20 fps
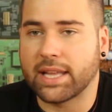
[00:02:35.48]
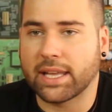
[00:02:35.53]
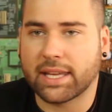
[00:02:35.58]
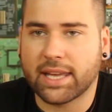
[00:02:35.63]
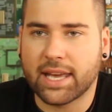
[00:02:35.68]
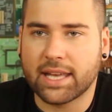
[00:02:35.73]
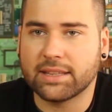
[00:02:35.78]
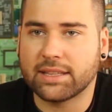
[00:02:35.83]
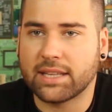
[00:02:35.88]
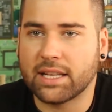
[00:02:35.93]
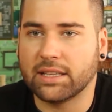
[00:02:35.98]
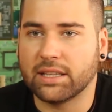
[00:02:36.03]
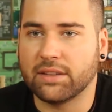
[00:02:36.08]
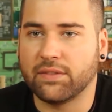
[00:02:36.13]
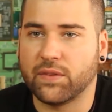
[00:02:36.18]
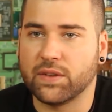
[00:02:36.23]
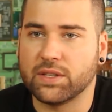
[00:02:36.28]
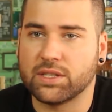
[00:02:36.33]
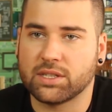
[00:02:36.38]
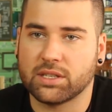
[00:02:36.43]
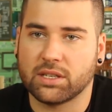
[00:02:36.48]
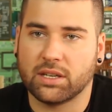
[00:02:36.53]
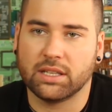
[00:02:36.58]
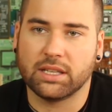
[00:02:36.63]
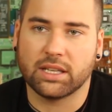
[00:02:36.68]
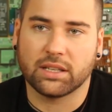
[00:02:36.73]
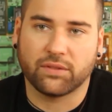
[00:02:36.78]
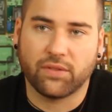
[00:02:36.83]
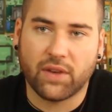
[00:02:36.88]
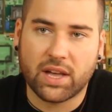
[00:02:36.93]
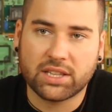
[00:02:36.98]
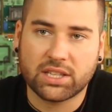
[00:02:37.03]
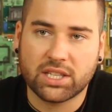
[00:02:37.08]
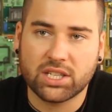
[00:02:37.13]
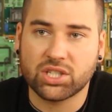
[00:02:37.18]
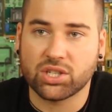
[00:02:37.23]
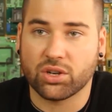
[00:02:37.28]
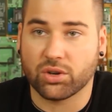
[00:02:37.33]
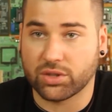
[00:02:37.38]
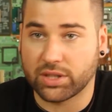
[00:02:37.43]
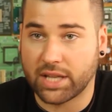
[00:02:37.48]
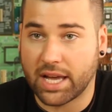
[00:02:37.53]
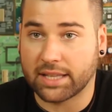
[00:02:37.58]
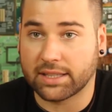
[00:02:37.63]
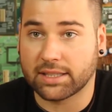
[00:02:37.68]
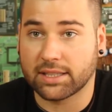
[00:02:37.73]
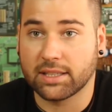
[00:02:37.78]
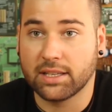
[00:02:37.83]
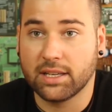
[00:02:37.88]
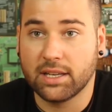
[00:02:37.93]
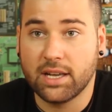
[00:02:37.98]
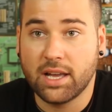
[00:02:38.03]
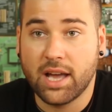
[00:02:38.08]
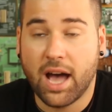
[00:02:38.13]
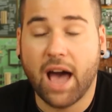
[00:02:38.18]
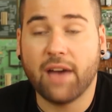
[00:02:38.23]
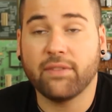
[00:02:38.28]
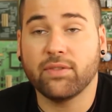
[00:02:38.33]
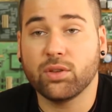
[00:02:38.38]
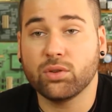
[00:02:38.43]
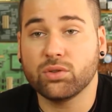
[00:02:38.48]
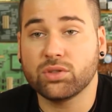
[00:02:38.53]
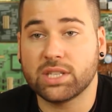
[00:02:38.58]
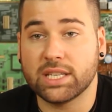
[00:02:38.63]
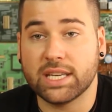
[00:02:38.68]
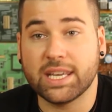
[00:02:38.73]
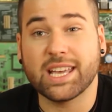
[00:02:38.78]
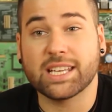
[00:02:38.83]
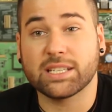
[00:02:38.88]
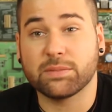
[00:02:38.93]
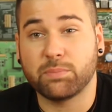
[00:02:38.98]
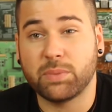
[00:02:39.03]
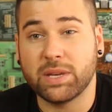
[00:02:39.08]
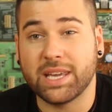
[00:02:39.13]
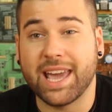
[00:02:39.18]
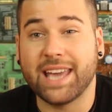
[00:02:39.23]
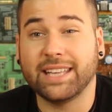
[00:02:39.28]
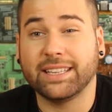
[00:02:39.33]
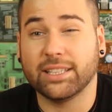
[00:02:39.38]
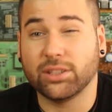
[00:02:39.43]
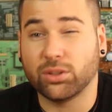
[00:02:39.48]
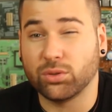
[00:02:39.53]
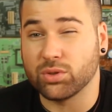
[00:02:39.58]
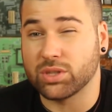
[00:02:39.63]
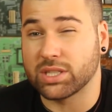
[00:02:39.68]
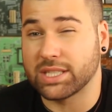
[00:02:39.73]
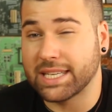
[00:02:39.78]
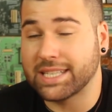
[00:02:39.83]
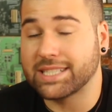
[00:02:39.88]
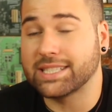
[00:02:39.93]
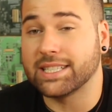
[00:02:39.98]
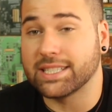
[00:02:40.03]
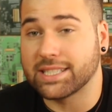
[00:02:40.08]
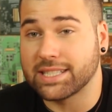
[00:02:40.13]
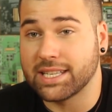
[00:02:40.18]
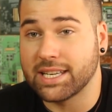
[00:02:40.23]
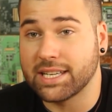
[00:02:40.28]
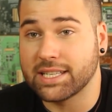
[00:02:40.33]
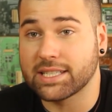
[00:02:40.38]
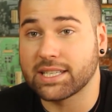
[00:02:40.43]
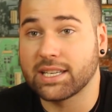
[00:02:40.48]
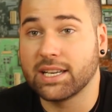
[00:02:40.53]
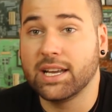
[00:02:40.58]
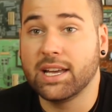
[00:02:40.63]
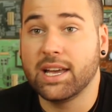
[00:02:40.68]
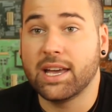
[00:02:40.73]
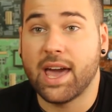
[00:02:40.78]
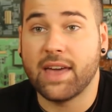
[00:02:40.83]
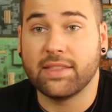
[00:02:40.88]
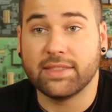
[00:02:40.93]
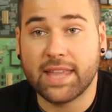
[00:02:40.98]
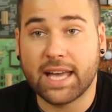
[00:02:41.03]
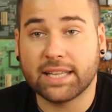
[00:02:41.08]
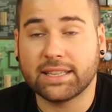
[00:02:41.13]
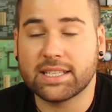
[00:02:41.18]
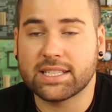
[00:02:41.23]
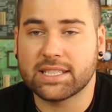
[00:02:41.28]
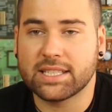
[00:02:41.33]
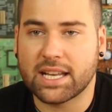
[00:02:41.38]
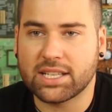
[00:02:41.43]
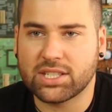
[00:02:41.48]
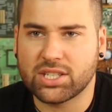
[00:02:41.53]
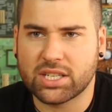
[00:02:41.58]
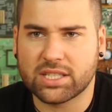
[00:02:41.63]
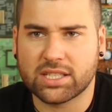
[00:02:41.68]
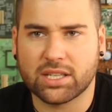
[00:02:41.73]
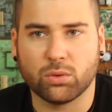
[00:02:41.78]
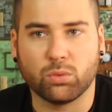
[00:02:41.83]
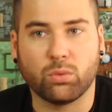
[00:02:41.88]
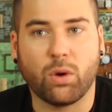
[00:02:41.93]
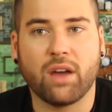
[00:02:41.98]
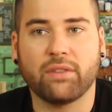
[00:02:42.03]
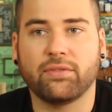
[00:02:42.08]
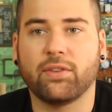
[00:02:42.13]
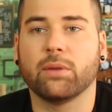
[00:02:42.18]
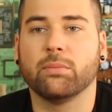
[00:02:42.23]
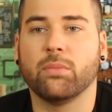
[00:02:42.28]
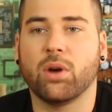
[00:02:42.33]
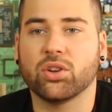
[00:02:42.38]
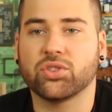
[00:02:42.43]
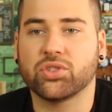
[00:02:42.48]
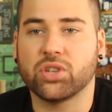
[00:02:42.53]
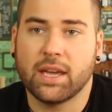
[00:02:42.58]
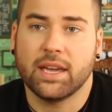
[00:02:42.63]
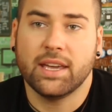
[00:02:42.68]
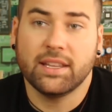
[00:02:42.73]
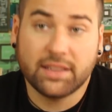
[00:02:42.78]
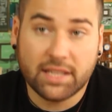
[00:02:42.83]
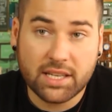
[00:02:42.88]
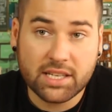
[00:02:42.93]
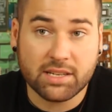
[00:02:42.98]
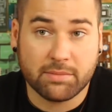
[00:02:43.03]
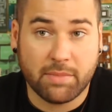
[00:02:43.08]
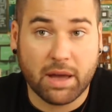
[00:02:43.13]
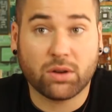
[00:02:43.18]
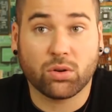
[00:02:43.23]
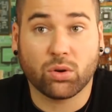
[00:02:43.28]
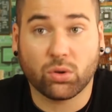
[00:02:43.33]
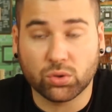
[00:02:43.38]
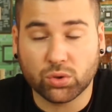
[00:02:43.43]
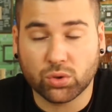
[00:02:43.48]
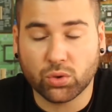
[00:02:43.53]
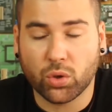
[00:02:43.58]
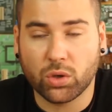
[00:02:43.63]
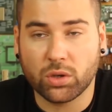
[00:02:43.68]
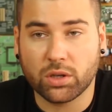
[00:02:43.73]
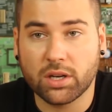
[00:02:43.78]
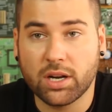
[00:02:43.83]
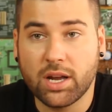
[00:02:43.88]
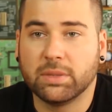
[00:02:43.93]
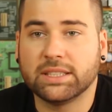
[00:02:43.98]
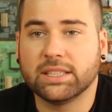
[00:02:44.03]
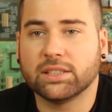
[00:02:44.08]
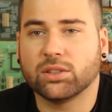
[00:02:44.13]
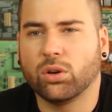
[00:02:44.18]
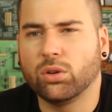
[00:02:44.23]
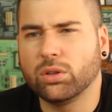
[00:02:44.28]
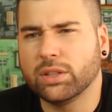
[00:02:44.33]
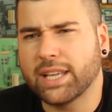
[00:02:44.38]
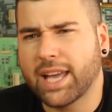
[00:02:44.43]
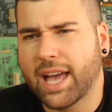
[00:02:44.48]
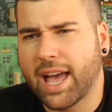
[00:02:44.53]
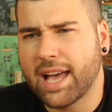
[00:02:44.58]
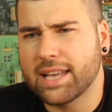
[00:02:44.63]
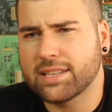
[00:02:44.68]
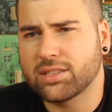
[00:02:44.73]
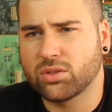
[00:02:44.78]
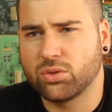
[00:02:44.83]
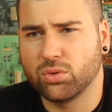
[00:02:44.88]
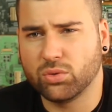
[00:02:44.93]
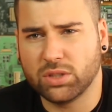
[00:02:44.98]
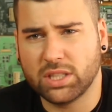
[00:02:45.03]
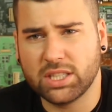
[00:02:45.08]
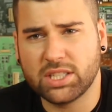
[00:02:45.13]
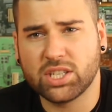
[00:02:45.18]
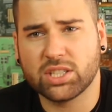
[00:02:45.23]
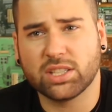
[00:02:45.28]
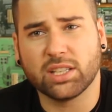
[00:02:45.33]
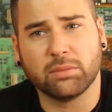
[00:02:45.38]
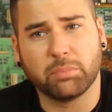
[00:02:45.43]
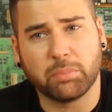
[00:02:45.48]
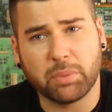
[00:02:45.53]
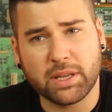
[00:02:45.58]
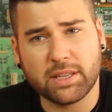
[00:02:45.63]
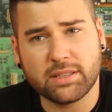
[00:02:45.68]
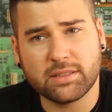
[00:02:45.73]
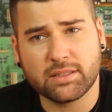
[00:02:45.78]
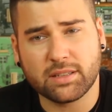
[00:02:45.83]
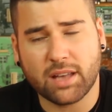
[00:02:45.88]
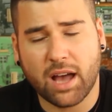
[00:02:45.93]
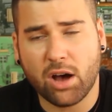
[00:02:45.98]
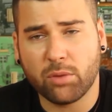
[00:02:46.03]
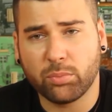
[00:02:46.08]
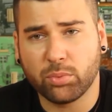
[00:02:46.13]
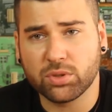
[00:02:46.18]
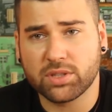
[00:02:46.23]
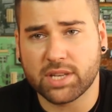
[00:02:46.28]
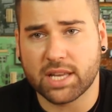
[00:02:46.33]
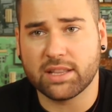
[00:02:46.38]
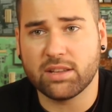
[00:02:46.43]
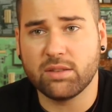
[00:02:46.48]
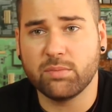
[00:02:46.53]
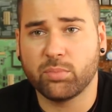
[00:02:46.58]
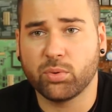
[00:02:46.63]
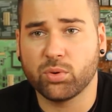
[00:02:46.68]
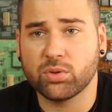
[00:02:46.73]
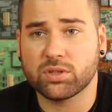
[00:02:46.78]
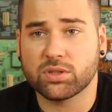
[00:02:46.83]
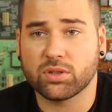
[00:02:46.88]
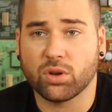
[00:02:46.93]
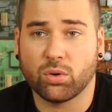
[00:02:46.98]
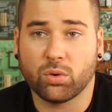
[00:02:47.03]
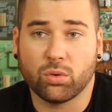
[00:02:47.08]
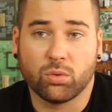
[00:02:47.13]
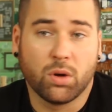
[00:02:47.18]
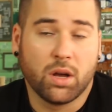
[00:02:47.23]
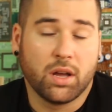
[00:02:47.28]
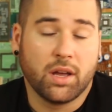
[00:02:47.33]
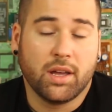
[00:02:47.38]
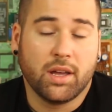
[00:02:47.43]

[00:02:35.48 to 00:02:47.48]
I can't tell if it's an advantage or not. I've used the ESP8266, and that is not just a Wi-Fi module, it is a microcontroller, but it only has 2 digital pins, outputs and inputs, so